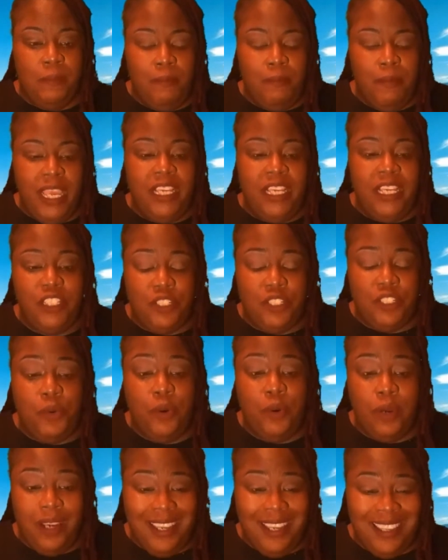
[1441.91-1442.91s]
Make
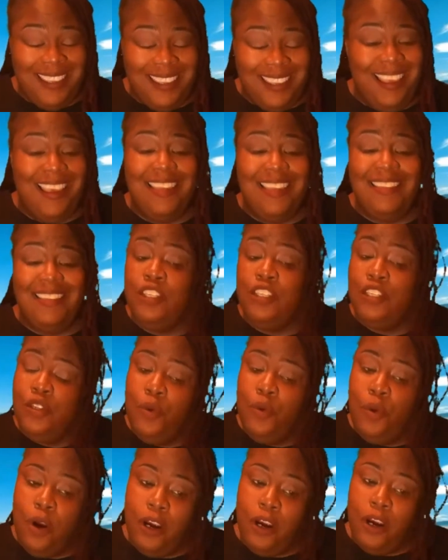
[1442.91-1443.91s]
sure, again,
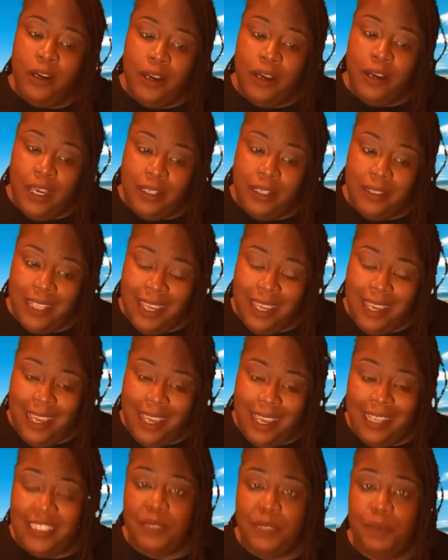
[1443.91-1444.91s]
you are the
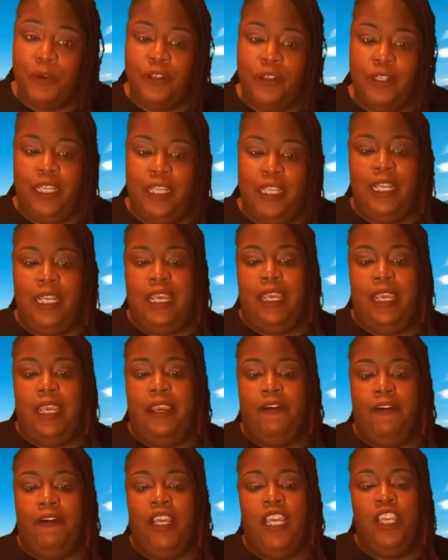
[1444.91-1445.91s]
expert in that
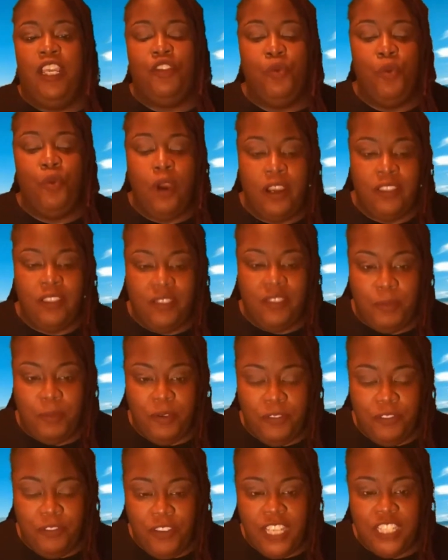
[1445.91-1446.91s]
area and you are the
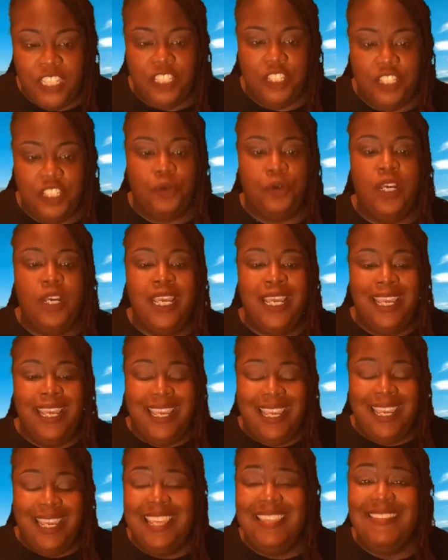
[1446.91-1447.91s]
professional
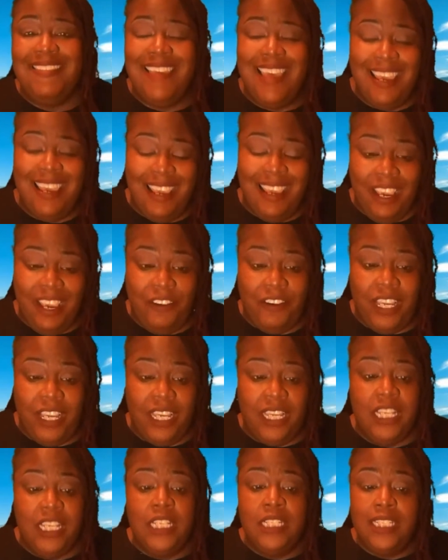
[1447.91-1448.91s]
in that
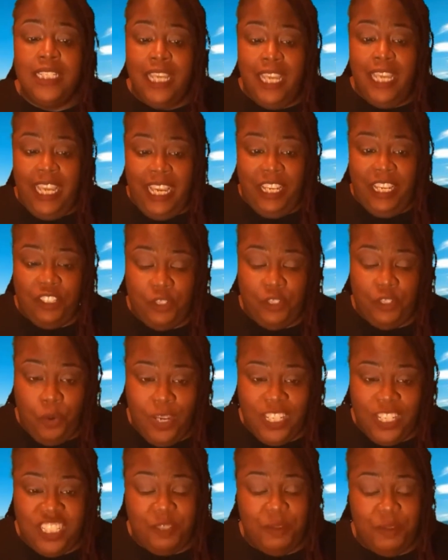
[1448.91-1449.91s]
area to answer
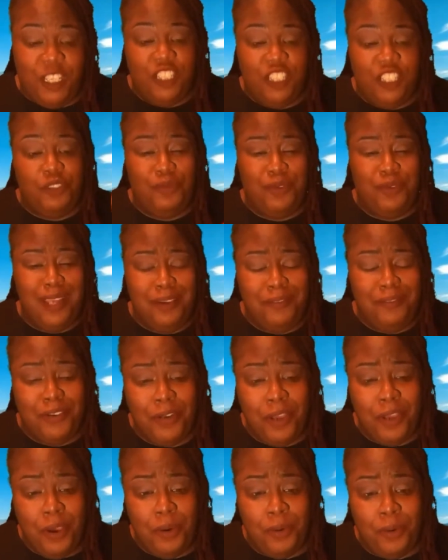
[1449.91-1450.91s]
questions, because you never
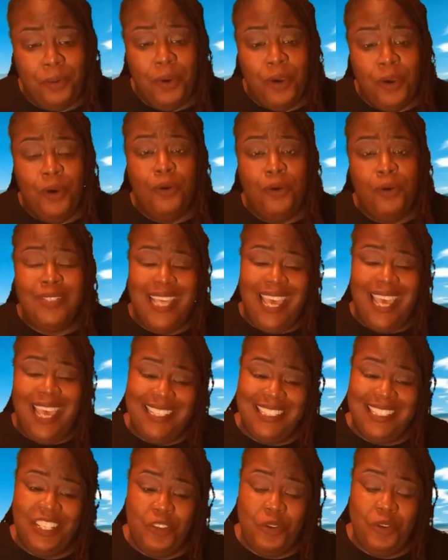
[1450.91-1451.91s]
know who's
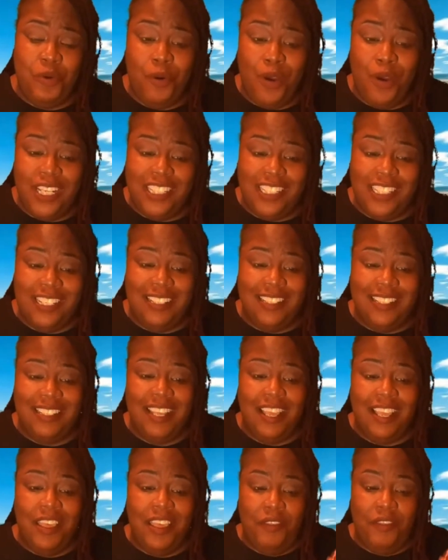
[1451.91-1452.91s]
asking you
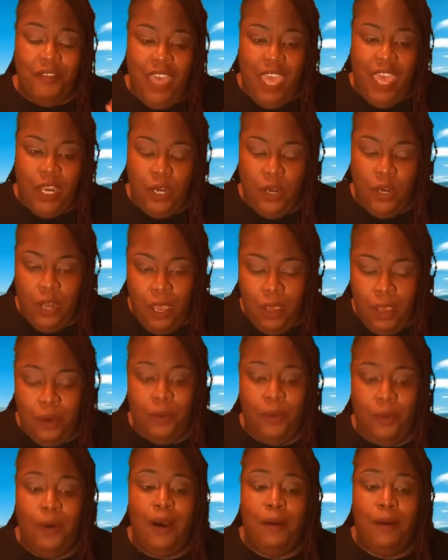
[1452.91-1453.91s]
questions that
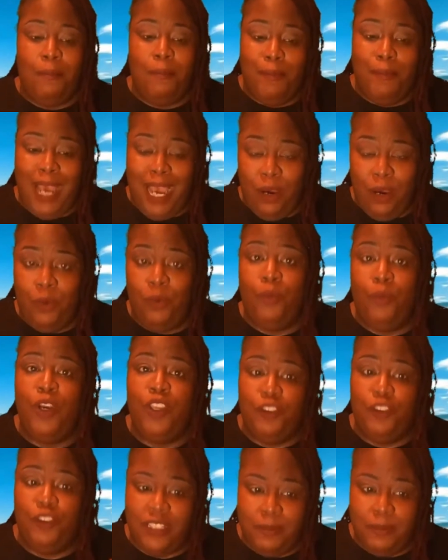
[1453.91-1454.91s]
know about
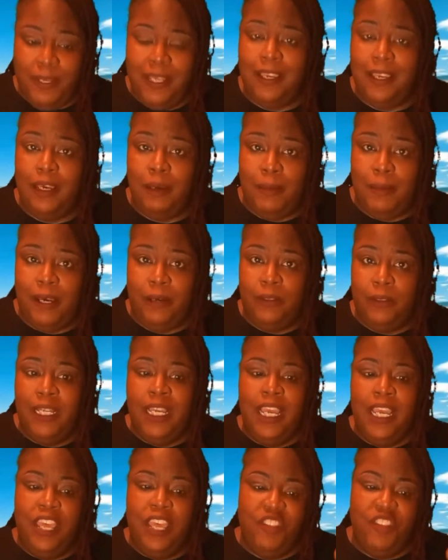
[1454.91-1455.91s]
what you're speaking about.
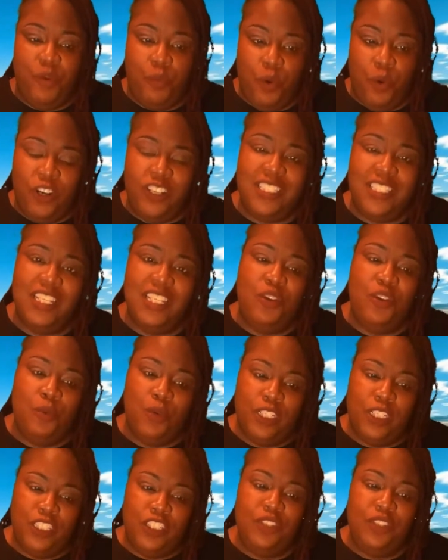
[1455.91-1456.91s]
And the worst thing you
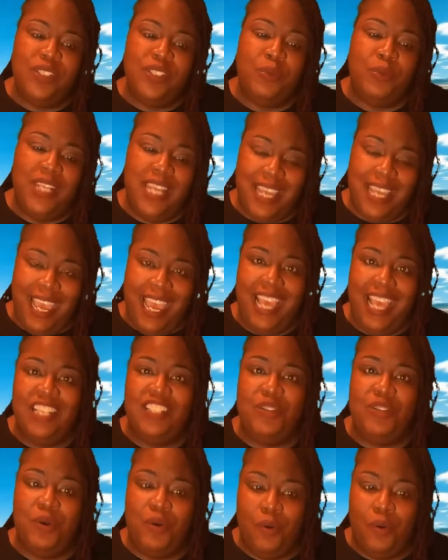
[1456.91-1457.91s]
want to do is when they
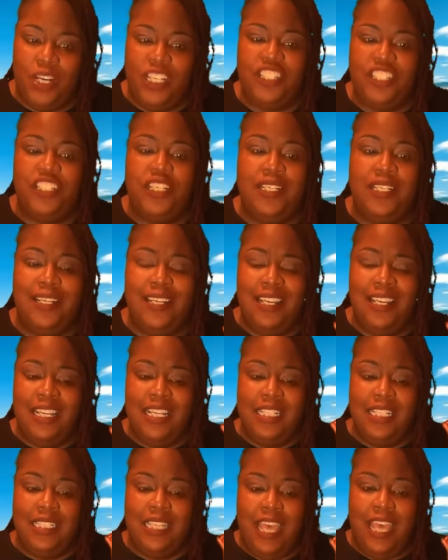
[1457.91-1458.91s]
ask you a question
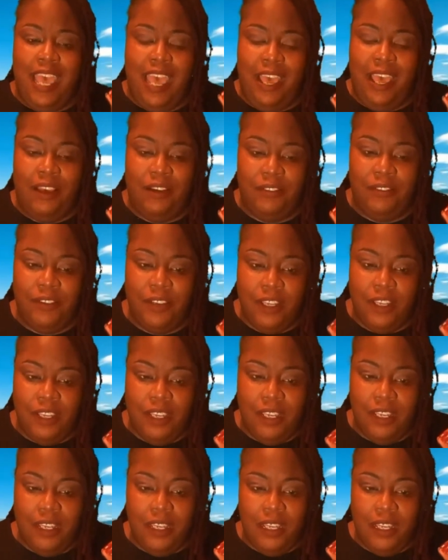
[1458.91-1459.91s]
to have
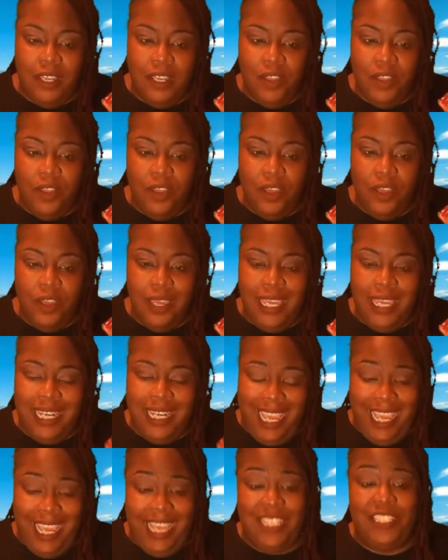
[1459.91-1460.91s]
an
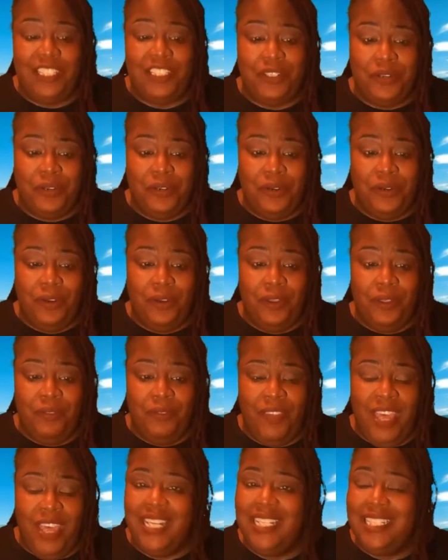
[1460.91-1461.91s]
answer
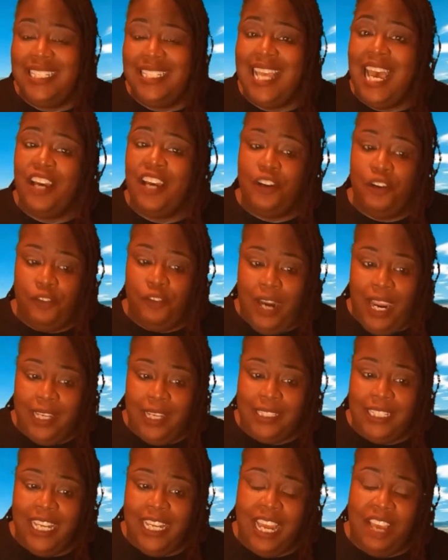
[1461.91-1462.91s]
that is not
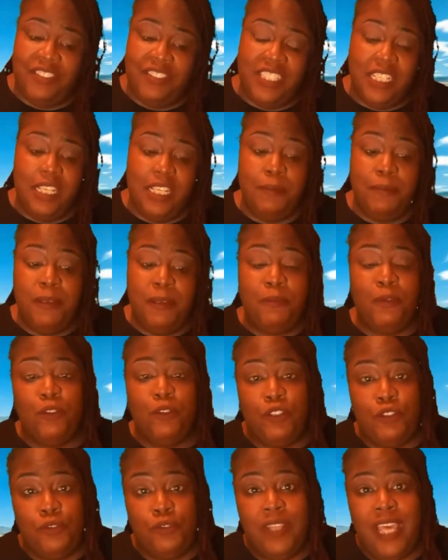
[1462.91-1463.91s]
correct. And I've seen
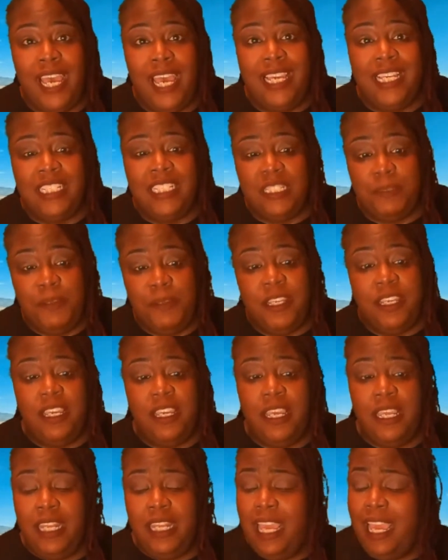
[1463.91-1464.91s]
people do that in
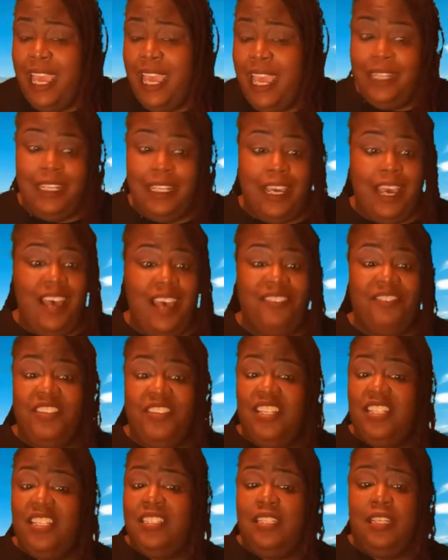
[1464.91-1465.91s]
speaking, and they had the
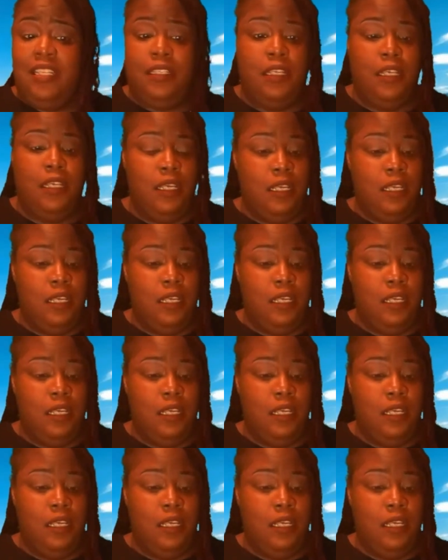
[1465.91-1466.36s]
confidence and